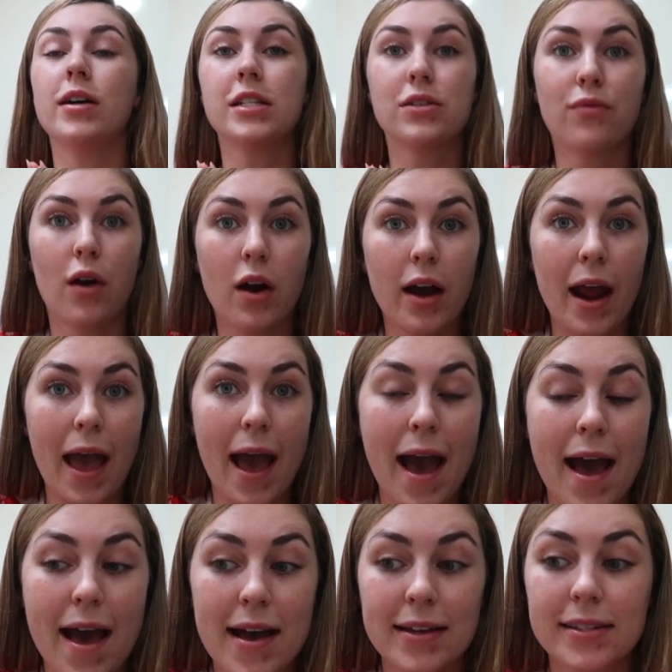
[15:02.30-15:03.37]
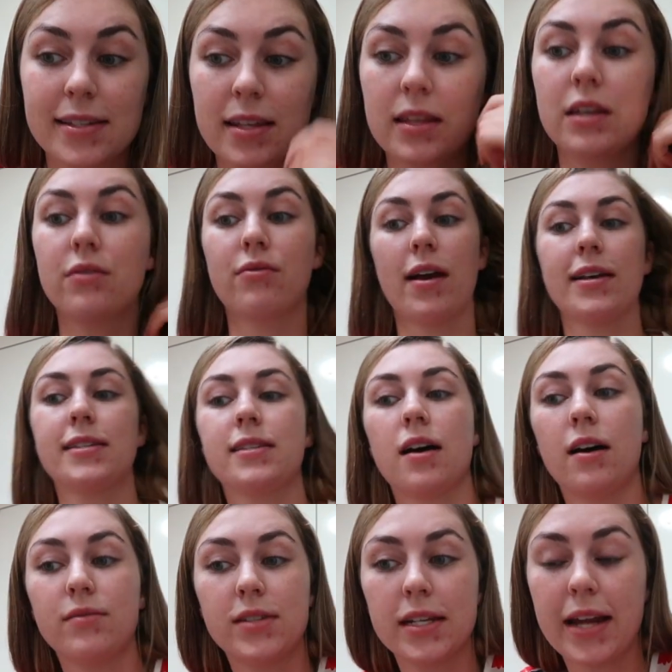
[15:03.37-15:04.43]
As far as the rest
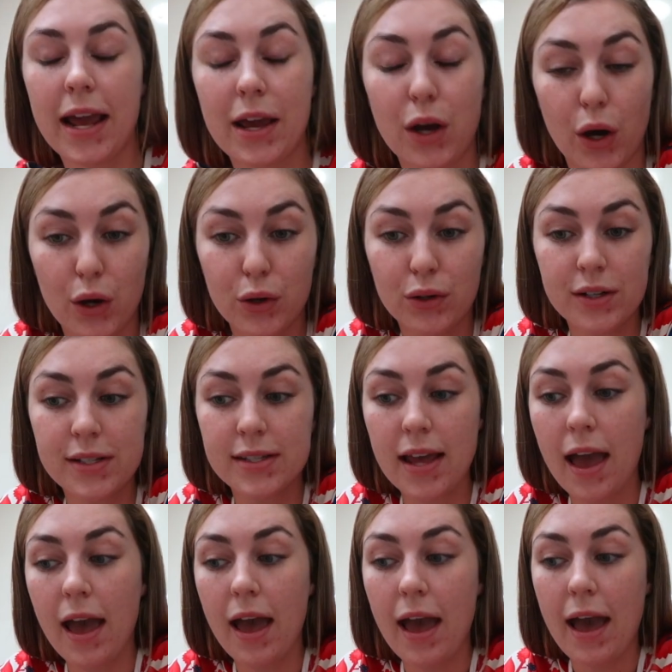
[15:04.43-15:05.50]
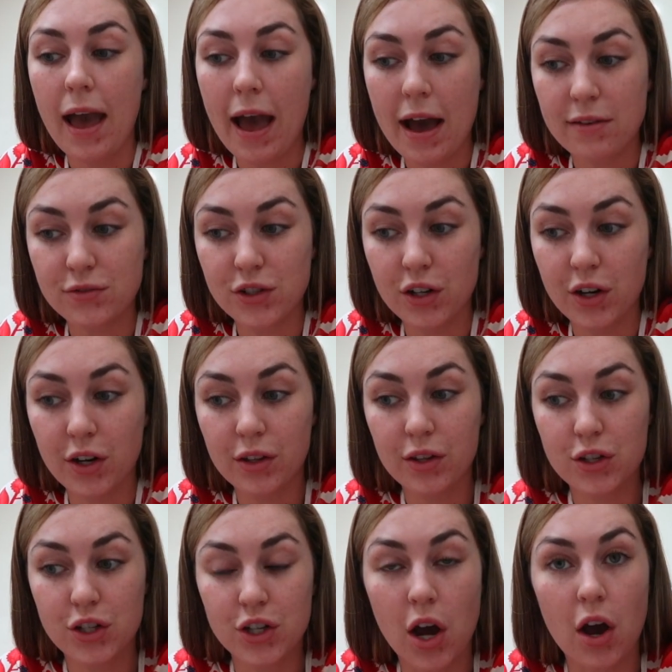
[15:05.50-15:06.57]
of today goes, after
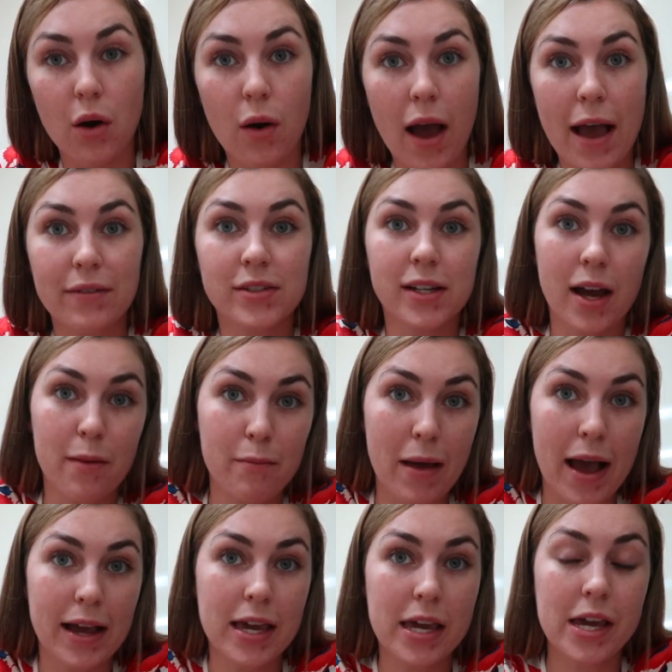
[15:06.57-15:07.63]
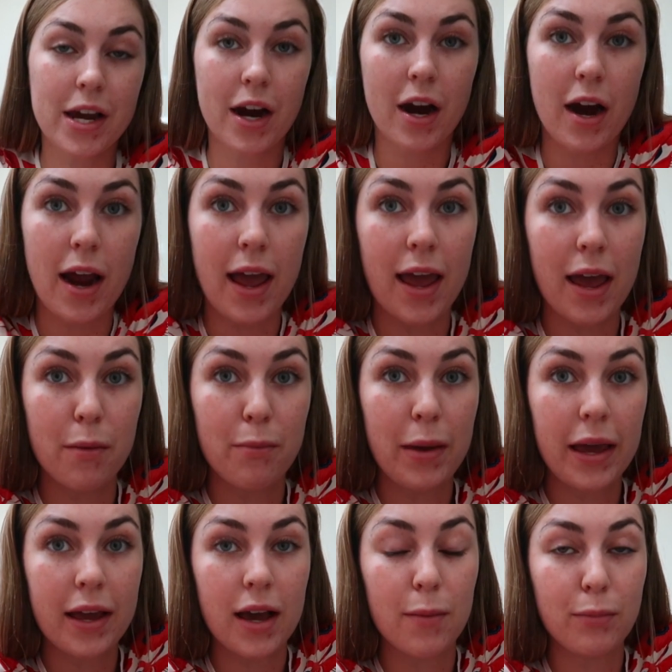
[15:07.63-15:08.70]
the show, I have to come back here and
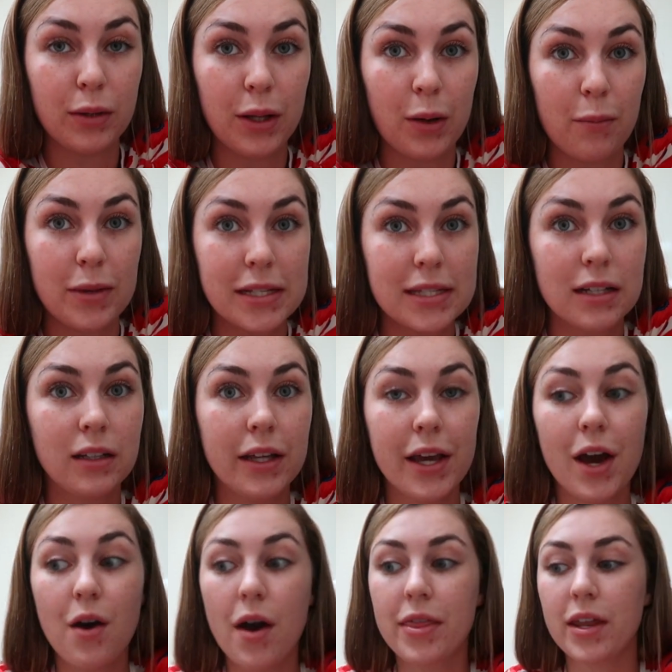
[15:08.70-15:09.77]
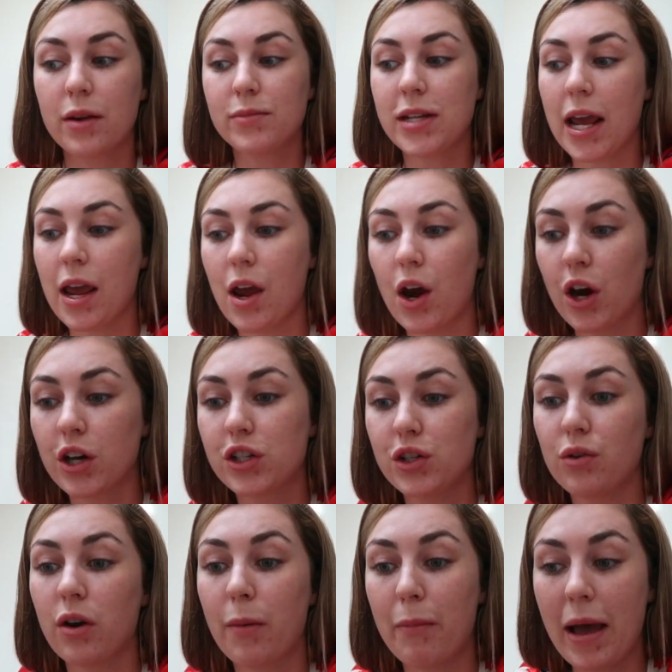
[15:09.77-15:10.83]
pick up little Miss Cleo, and then I'm taking her
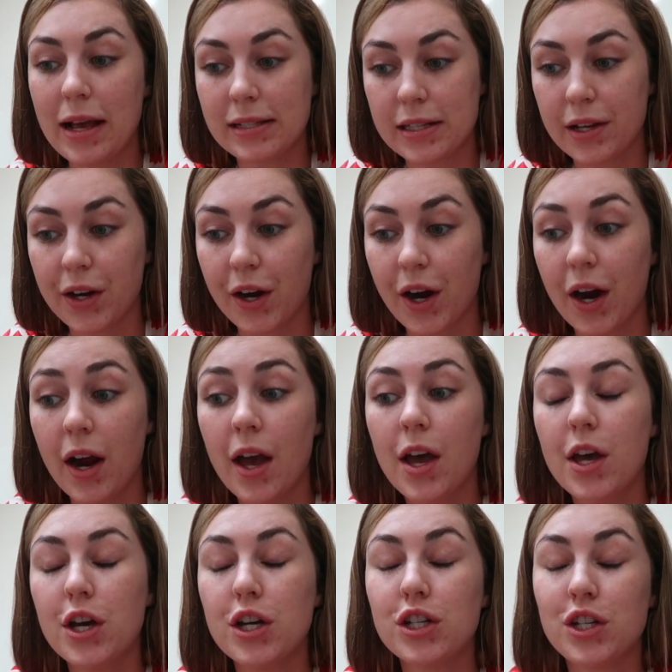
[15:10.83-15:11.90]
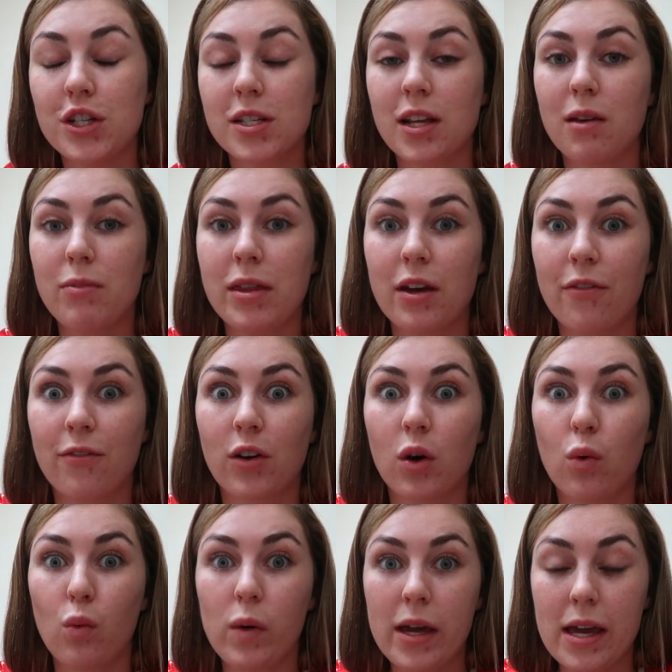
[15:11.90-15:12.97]
to her pet sitter. She's gonna be there for
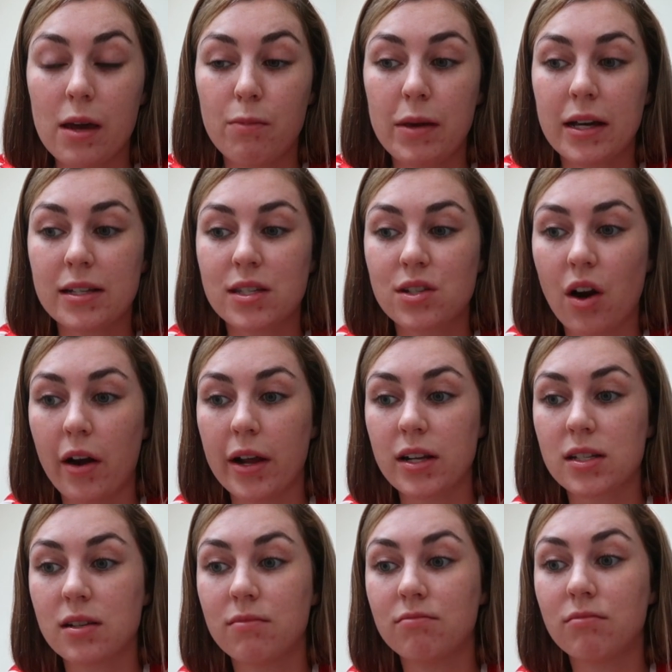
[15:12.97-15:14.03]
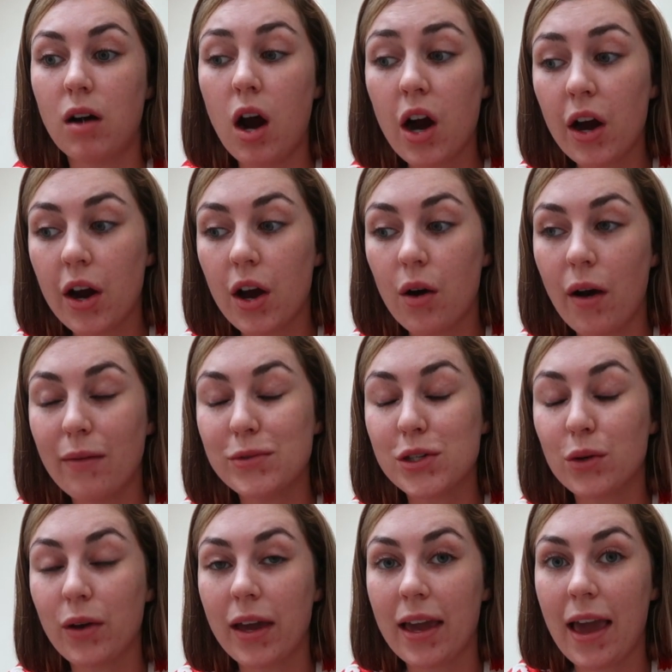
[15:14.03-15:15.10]
a week because starting tomorrow, I'm
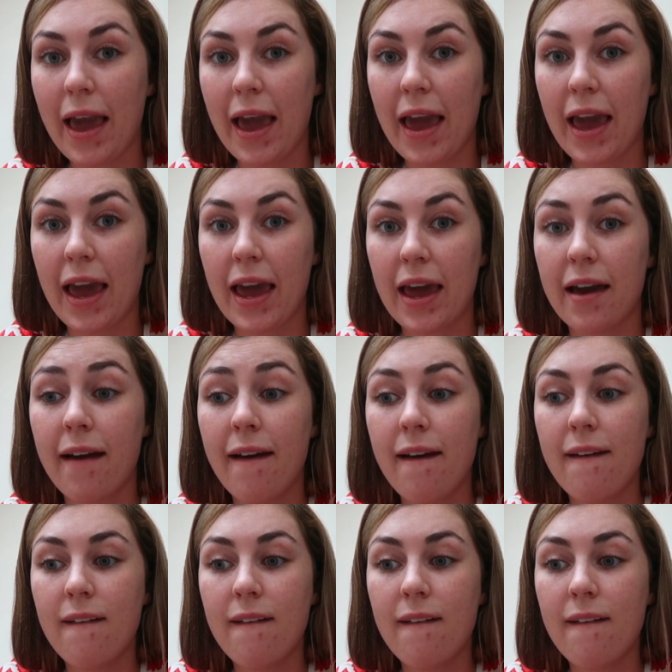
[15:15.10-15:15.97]
doing a